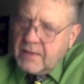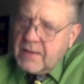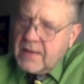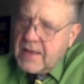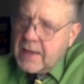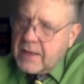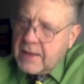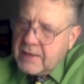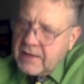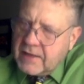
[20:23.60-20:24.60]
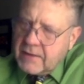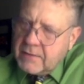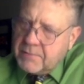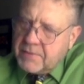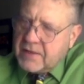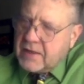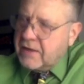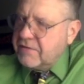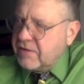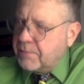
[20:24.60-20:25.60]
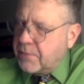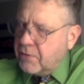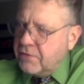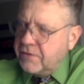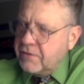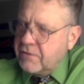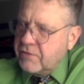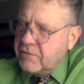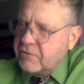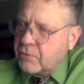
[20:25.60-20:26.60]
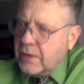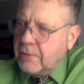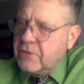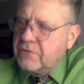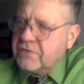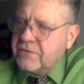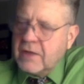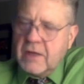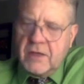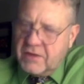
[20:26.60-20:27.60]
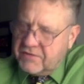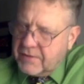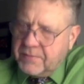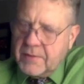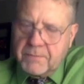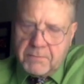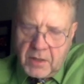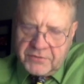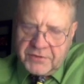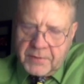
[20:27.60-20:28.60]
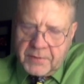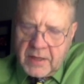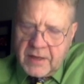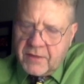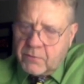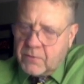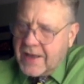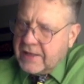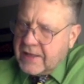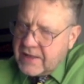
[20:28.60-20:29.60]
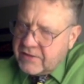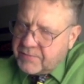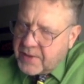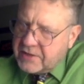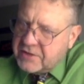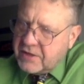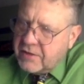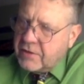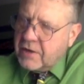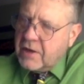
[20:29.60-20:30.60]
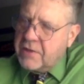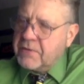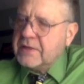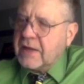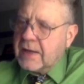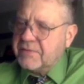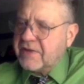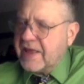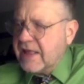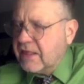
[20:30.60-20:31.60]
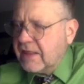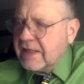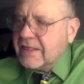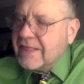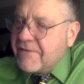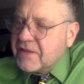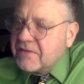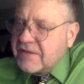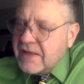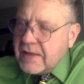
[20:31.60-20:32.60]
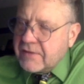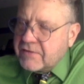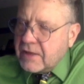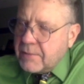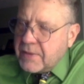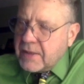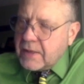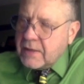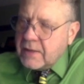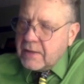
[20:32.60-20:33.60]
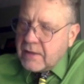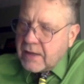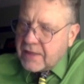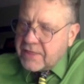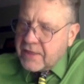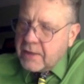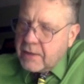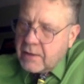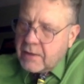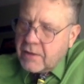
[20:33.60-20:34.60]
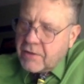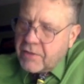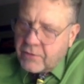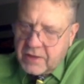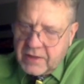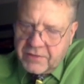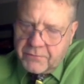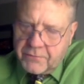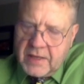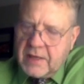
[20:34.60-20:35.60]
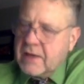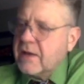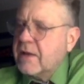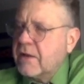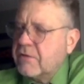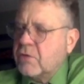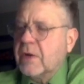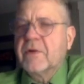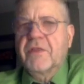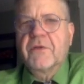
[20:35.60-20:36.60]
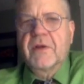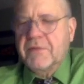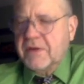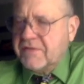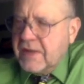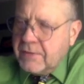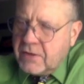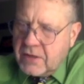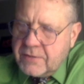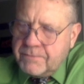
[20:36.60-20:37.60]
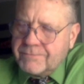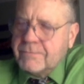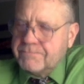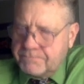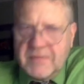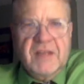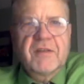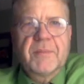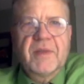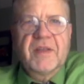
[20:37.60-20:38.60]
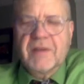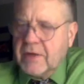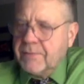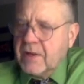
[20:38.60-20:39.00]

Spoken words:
And because these are both square roots, you simply multiply the radicands by each other. 3 times 11c is going to be, I think, 33, square root of 33c. Good. Easy peasy, right?